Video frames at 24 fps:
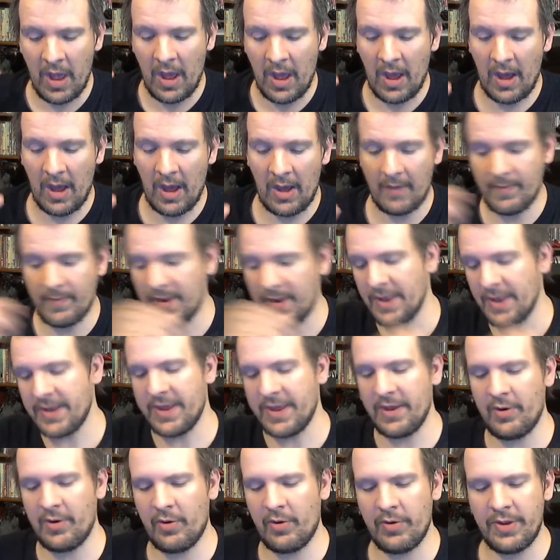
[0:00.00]
But let's
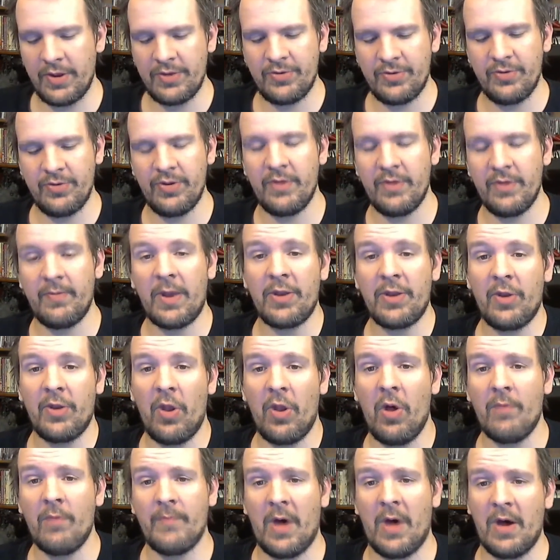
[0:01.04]
get on into about the
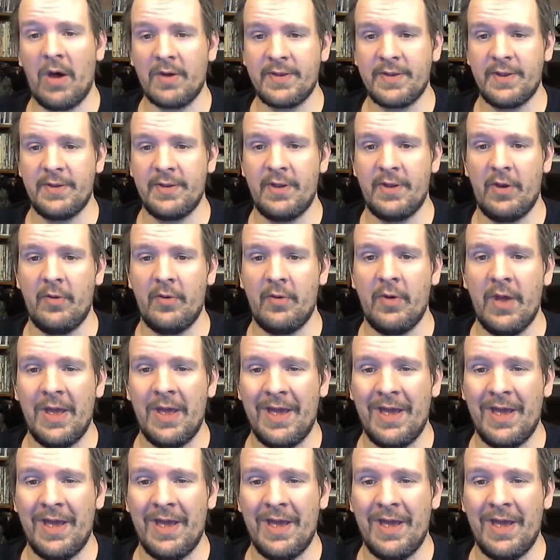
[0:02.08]
long boxes though.